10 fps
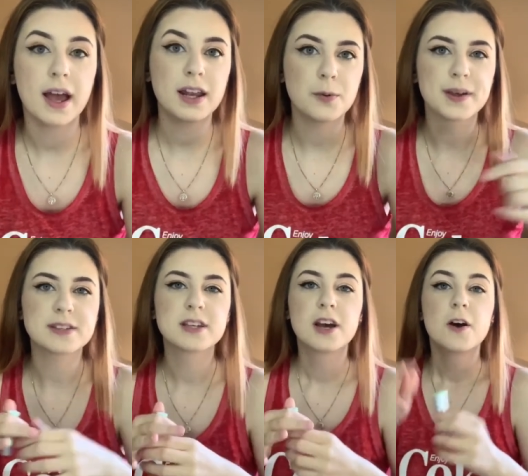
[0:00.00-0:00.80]

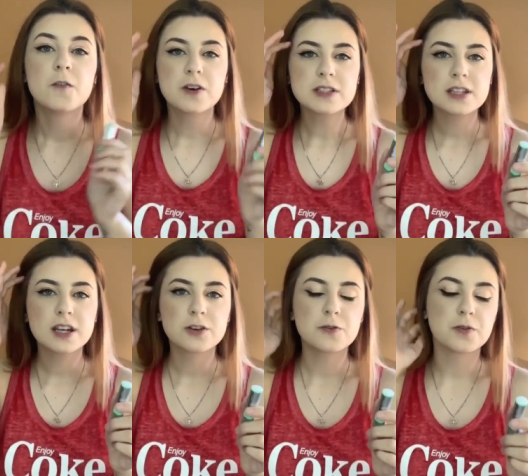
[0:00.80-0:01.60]
anyways, first thing
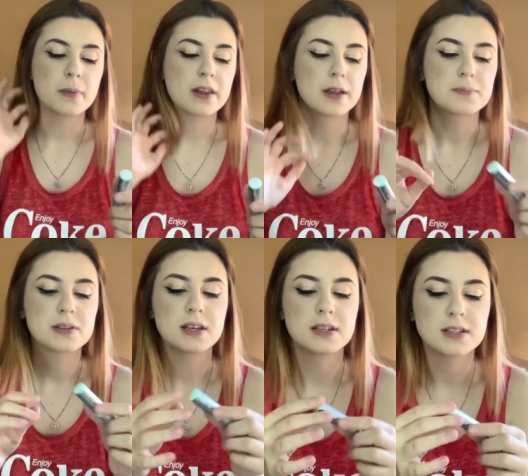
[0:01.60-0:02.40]
I do for my
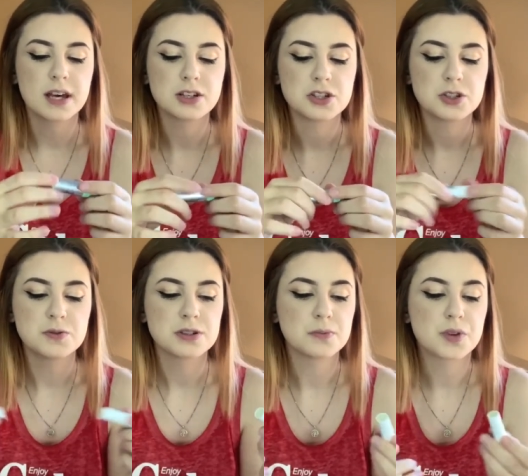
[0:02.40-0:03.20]
lips is I just
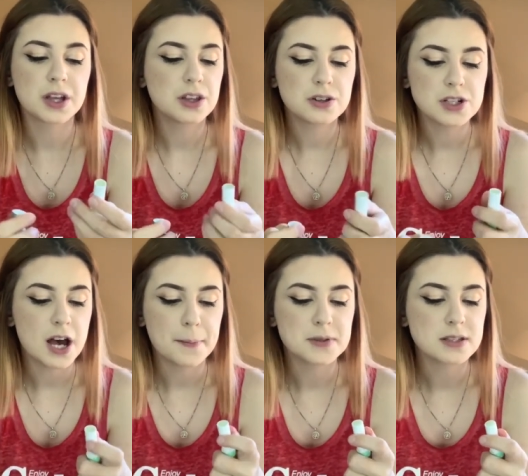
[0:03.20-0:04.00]
use some regular
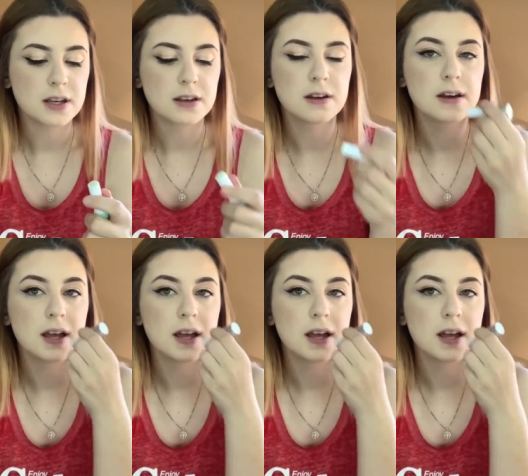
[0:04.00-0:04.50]
chapstick,